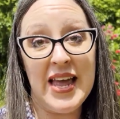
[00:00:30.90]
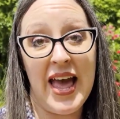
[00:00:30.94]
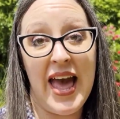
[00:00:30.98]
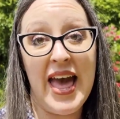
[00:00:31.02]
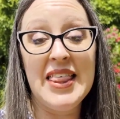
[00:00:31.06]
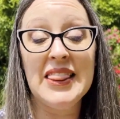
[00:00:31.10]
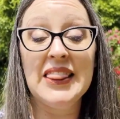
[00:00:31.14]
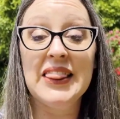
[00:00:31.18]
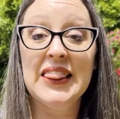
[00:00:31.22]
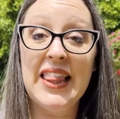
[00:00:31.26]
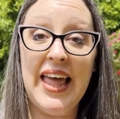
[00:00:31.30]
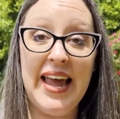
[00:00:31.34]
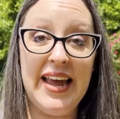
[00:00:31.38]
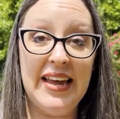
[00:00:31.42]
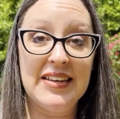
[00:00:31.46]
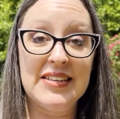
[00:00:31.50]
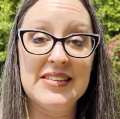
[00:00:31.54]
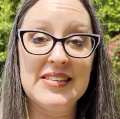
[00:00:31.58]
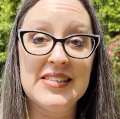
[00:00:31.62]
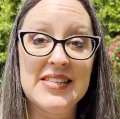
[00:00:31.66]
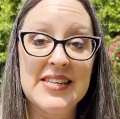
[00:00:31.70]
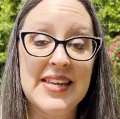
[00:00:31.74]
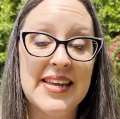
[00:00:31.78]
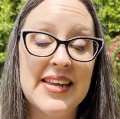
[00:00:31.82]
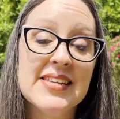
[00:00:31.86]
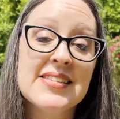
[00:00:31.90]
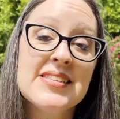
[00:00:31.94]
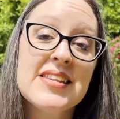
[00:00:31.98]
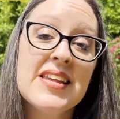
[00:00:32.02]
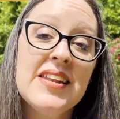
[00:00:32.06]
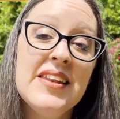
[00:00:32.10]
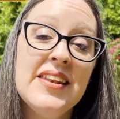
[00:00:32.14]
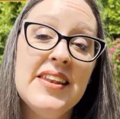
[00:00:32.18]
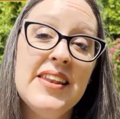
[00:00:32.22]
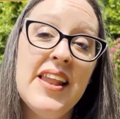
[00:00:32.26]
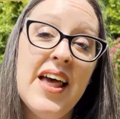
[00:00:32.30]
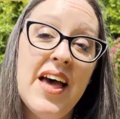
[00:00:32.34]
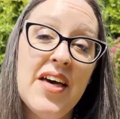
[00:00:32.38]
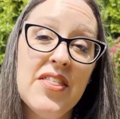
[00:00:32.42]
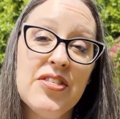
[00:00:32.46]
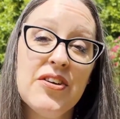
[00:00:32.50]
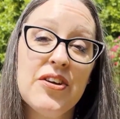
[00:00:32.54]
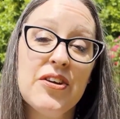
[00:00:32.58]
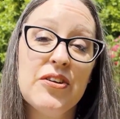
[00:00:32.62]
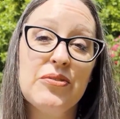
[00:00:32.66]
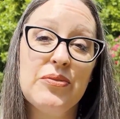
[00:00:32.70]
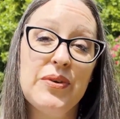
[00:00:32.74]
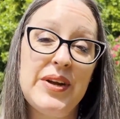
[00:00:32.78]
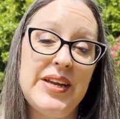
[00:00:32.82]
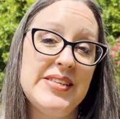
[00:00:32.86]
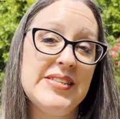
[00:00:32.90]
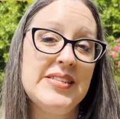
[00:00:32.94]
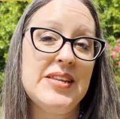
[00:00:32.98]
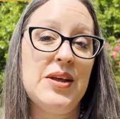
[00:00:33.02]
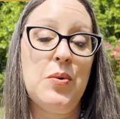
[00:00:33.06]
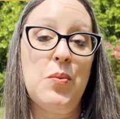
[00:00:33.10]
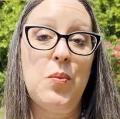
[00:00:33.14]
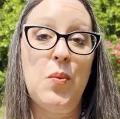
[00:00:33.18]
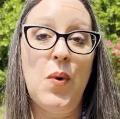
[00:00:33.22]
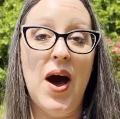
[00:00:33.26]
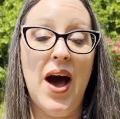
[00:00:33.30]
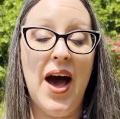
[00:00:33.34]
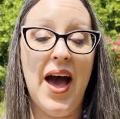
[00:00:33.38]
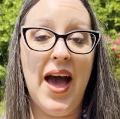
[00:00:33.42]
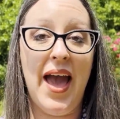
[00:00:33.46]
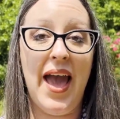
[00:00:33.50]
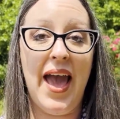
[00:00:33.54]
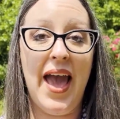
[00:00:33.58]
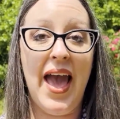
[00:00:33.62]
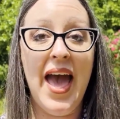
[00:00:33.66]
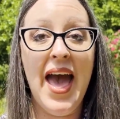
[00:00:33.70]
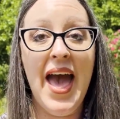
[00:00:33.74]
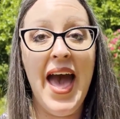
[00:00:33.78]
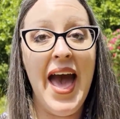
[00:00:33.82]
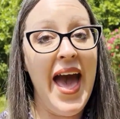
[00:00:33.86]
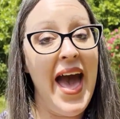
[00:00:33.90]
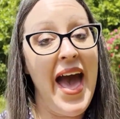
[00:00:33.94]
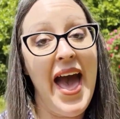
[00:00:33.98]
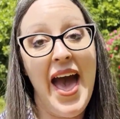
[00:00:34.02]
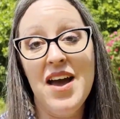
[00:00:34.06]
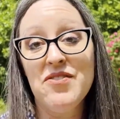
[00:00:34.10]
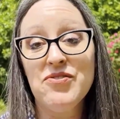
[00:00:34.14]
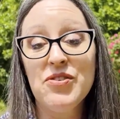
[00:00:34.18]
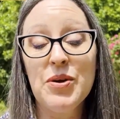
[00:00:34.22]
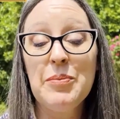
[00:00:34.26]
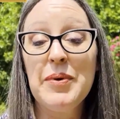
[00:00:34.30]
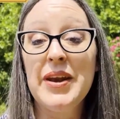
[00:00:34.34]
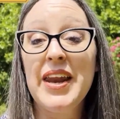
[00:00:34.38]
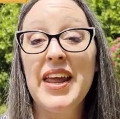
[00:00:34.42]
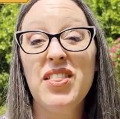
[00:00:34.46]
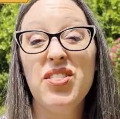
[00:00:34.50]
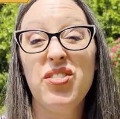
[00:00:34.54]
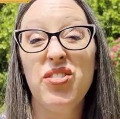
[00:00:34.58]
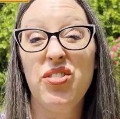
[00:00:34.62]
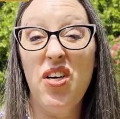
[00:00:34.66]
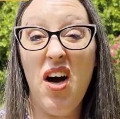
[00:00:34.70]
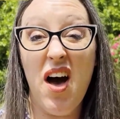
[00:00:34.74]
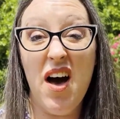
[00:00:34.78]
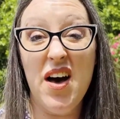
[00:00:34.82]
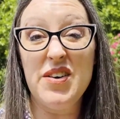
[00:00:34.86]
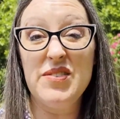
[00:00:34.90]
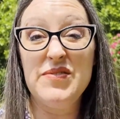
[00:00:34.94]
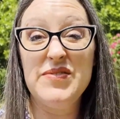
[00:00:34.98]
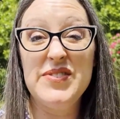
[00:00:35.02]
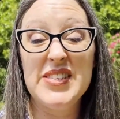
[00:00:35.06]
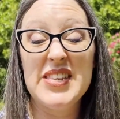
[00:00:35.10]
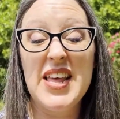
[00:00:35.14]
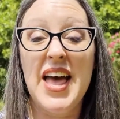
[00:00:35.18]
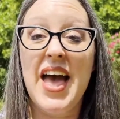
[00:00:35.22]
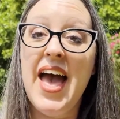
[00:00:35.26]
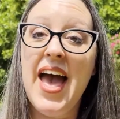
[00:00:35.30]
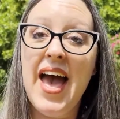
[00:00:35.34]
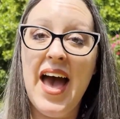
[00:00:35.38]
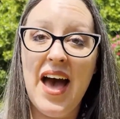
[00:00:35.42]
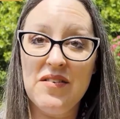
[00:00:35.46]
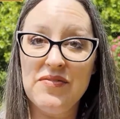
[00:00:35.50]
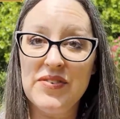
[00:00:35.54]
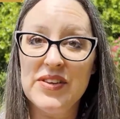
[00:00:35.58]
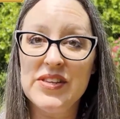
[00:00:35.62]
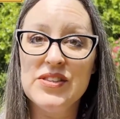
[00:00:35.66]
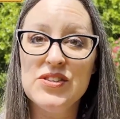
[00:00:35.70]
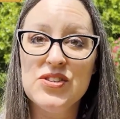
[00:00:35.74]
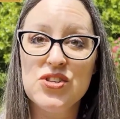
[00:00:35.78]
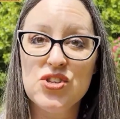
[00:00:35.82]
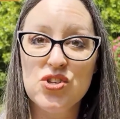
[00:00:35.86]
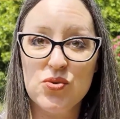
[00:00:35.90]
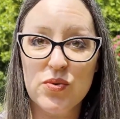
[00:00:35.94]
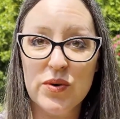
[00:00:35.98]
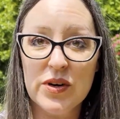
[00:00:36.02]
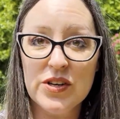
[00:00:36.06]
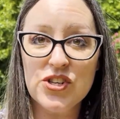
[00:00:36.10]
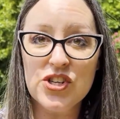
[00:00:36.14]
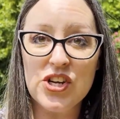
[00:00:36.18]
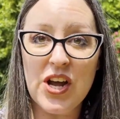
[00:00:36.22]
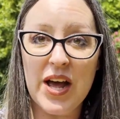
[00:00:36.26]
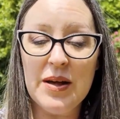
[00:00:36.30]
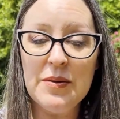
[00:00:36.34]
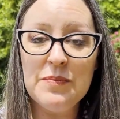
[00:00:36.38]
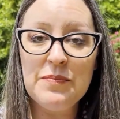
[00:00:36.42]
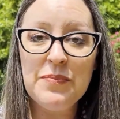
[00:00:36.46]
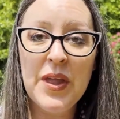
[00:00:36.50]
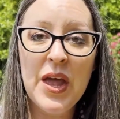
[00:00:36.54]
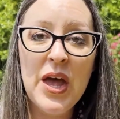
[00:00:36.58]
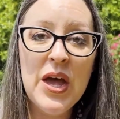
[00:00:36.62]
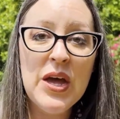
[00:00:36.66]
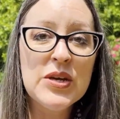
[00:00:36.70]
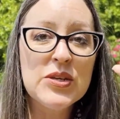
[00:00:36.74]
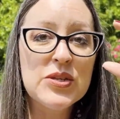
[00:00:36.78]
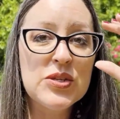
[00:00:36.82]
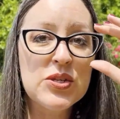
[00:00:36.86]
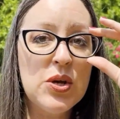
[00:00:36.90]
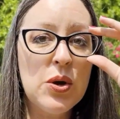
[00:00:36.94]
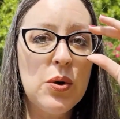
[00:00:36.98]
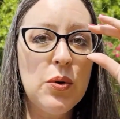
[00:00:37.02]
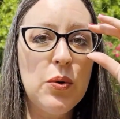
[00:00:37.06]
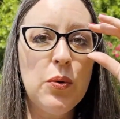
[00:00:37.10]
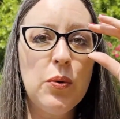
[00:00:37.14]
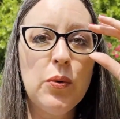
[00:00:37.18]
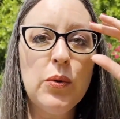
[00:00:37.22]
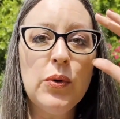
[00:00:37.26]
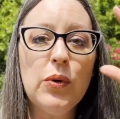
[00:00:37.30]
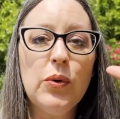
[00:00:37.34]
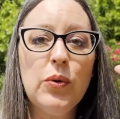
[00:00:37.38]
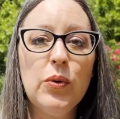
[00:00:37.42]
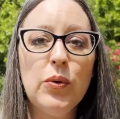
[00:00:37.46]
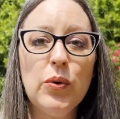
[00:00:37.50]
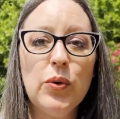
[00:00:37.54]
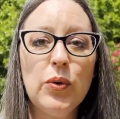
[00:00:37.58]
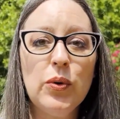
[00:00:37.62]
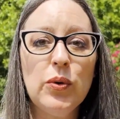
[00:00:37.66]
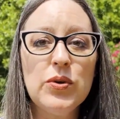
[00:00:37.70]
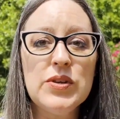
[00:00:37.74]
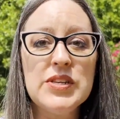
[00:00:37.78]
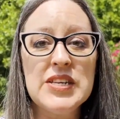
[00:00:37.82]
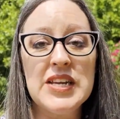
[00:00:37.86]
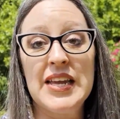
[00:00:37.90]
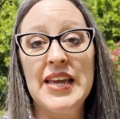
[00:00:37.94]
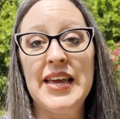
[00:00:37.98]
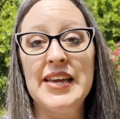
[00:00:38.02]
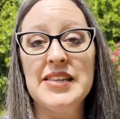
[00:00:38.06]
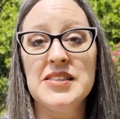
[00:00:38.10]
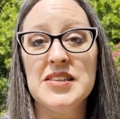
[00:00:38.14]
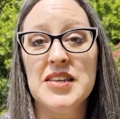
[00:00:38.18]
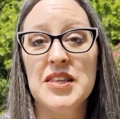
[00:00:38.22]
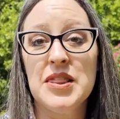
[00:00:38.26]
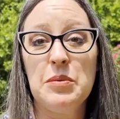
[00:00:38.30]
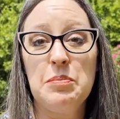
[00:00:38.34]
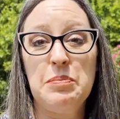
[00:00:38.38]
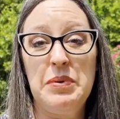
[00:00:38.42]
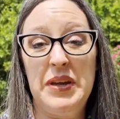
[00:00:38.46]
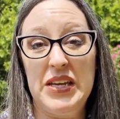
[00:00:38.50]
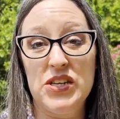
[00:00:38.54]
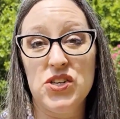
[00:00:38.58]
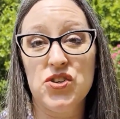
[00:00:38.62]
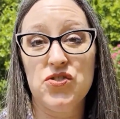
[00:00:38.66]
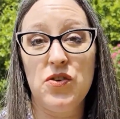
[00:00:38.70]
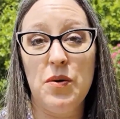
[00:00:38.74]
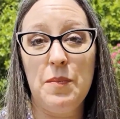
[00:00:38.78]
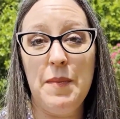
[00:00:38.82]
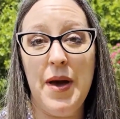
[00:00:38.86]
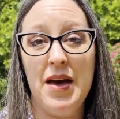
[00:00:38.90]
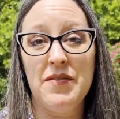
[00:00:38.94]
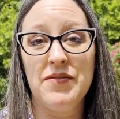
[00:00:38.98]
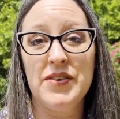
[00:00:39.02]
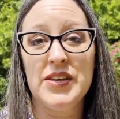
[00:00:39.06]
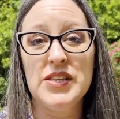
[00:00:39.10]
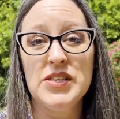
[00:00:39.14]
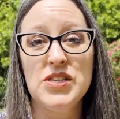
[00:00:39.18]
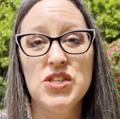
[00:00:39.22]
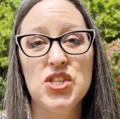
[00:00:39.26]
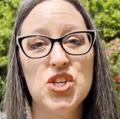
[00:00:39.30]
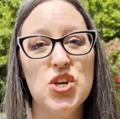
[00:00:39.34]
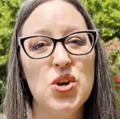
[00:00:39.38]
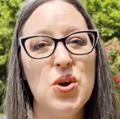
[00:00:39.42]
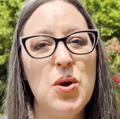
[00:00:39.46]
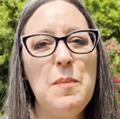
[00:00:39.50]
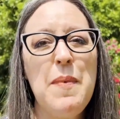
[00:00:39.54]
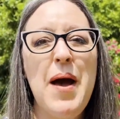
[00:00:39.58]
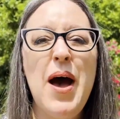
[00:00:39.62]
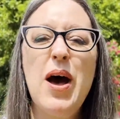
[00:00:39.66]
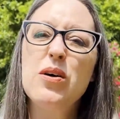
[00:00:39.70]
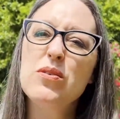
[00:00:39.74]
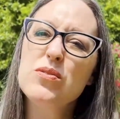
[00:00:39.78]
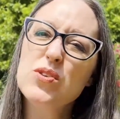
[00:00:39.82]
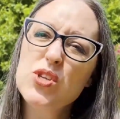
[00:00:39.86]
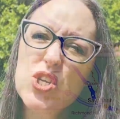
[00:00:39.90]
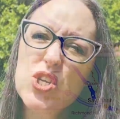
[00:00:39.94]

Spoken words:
and lakes is another reason why everybody loves Evans, Georgia. So to get to the beach from Evans, you're about